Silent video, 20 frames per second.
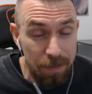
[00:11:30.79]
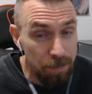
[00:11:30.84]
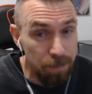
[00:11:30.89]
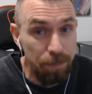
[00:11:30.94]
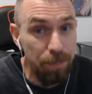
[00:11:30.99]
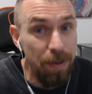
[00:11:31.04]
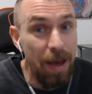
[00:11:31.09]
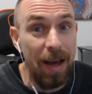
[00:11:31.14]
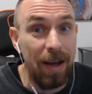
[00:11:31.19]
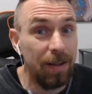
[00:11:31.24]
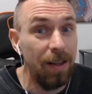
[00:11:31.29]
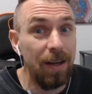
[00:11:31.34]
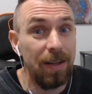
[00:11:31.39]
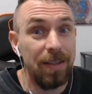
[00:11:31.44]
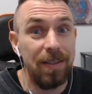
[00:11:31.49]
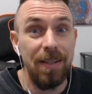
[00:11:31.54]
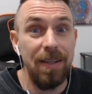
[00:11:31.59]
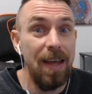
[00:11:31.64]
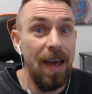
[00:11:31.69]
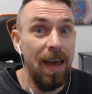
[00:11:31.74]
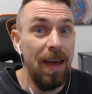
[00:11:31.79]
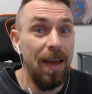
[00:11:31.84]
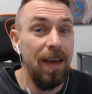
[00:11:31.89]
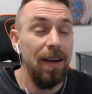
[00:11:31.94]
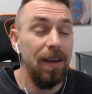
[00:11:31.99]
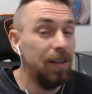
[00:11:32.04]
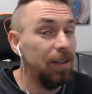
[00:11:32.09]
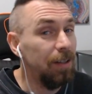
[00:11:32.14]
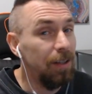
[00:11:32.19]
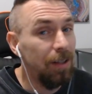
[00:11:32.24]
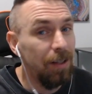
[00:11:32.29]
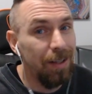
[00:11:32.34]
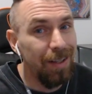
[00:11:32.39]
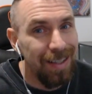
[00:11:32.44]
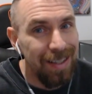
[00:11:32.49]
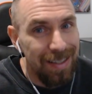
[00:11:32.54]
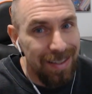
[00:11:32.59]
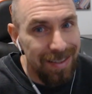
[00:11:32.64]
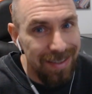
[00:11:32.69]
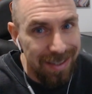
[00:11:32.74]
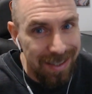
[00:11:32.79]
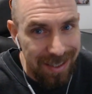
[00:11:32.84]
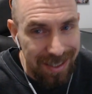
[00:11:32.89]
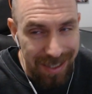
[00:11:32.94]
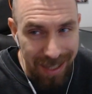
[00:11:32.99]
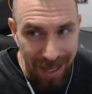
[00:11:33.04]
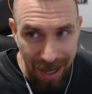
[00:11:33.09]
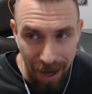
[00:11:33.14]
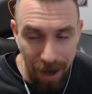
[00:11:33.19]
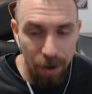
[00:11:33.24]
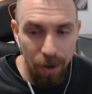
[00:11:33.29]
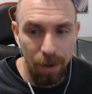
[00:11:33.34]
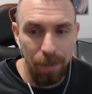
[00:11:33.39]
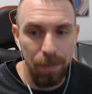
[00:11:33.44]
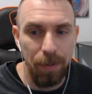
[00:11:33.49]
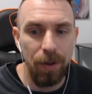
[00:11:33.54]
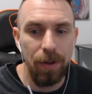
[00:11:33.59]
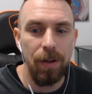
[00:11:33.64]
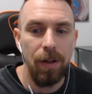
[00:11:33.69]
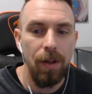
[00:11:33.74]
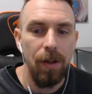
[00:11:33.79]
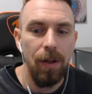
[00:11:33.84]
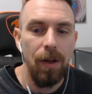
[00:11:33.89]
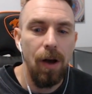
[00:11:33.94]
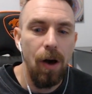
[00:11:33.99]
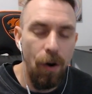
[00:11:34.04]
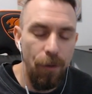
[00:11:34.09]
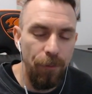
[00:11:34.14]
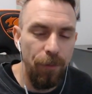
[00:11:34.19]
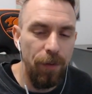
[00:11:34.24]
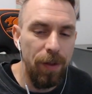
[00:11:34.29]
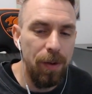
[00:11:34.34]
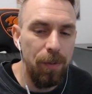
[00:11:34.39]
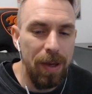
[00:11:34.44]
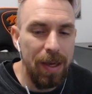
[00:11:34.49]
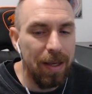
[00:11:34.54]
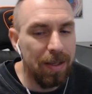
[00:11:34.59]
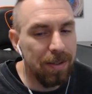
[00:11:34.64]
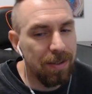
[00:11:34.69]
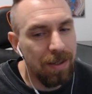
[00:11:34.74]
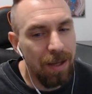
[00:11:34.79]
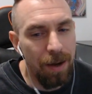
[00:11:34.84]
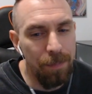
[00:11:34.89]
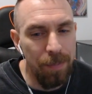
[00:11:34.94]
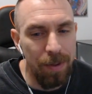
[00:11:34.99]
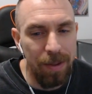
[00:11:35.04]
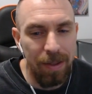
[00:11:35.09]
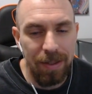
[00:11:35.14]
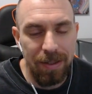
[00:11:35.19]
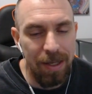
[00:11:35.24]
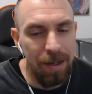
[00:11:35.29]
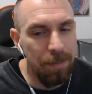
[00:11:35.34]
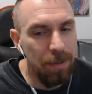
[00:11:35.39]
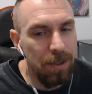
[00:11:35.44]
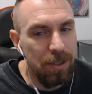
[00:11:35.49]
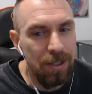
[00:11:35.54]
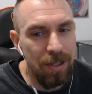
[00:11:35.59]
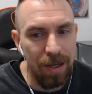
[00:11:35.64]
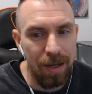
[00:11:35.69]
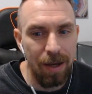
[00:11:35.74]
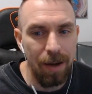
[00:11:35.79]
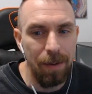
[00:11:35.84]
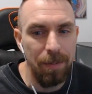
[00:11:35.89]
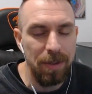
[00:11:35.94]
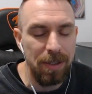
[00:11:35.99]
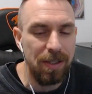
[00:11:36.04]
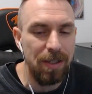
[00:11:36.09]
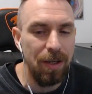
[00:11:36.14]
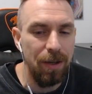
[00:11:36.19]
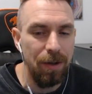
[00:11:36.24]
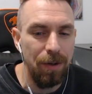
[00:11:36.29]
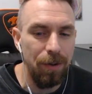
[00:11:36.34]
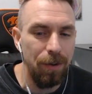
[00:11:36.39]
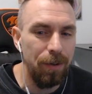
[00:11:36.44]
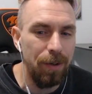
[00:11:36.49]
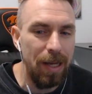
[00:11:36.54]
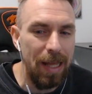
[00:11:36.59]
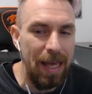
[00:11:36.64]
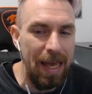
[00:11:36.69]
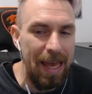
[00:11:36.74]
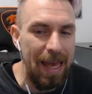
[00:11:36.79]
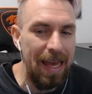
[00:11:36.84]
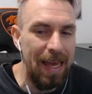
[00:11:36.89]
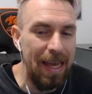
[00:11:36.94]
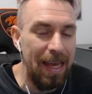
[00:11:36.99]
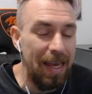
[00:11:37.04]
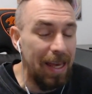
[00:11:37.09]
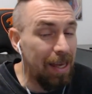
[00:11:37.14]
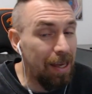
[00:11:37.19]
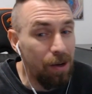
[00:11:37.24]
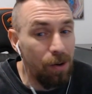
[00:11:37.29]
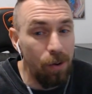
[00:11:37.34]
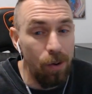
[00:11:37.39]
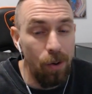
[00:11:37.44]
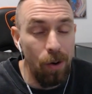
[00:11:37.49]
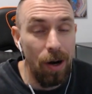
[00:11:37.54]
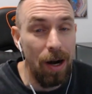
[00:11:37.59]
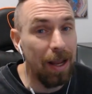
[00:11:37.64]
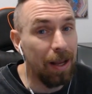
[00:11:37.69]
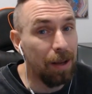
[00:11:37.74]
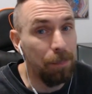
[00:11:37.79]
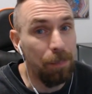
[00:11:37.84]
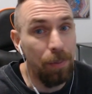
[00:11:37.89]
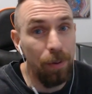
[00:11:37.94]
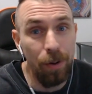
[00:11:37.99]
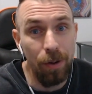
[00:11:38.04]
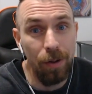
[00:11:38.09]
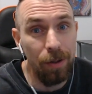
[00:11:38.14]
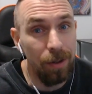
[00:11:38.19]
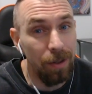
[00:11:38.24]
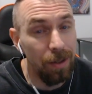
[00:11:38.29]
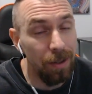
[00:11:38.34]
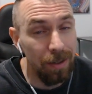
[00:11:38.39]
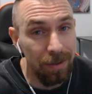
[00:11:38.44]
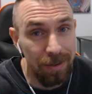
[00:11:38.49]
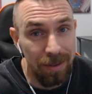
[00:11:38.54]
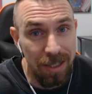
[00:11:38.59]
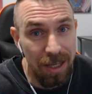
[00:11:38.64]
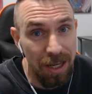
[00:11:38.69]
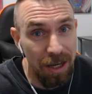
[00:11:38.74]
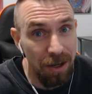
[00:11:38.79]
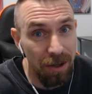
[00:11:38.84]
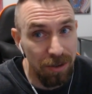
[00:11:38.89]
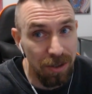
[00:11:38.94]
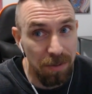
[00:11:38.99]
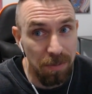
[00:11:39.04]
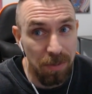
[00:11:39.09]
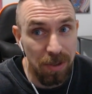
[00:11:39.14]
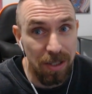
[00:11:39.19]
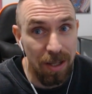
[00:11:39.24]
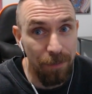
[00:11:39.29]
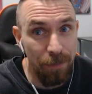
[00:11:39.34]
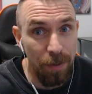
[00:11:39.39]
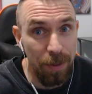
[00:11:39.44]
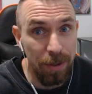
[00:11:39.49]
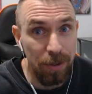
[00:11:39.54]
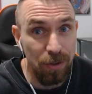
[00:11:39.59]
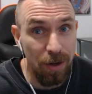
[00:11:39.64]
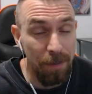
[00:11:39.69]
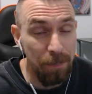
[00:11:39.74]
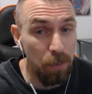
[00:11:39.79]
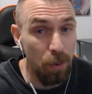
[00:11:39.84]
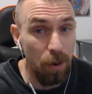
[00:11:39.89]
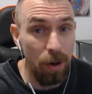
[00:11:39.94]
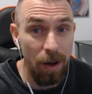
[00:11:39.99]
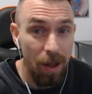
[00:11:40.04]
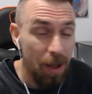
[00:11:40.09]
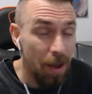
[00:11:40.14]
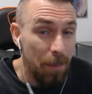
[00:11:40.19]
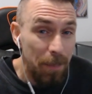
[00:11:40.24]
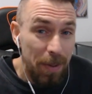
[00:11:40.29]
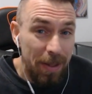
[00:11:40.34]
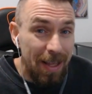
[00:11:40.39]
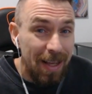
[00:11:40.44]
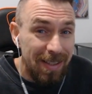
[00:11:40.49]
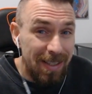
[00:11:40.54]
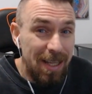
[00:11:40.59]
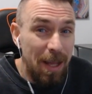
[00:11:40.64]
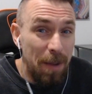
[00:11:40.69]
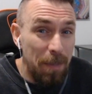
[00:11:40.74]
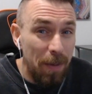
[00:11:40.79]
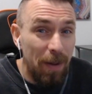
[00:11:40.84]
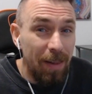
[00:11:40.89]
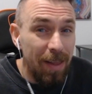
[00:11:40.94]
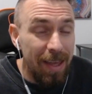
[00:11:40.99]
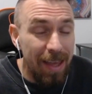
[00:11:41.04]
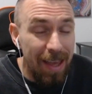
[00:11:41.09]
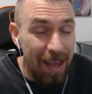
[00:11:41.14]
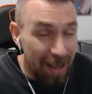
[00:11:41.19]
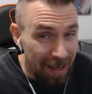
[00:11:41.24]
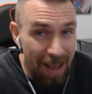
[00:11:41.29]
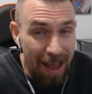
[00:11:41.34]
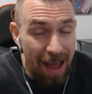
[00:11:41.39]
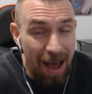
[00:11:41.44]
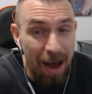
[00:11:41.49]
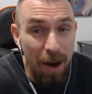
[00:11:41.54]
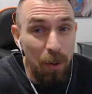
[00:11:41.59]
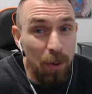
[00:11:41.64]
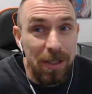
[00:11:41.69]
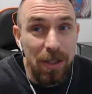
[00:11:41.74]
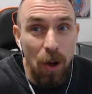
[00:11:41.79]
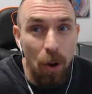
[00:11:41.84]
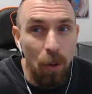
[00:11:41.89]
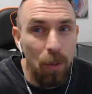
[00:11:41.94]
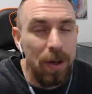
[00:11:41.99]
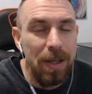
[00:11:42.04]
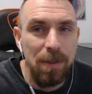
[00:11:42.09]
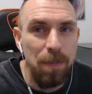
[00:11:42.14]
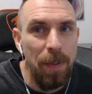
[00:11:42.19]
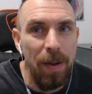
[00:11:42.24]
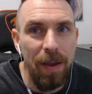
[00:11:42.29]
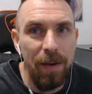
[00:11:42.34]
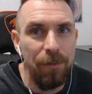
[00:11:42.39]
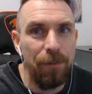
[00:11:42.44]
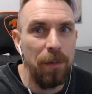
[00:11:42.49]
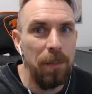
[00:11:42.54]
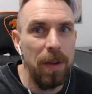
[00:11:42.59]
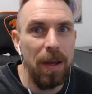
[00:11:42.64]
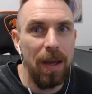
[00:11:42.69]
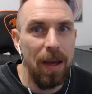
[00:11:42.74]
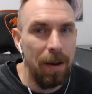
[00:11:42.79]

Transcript: Pack luck today. Terrible hopefully we get something in the TBG coming soon, eh, or I could pull you know some stuff on the draft board. But that's typically how it's always been for me.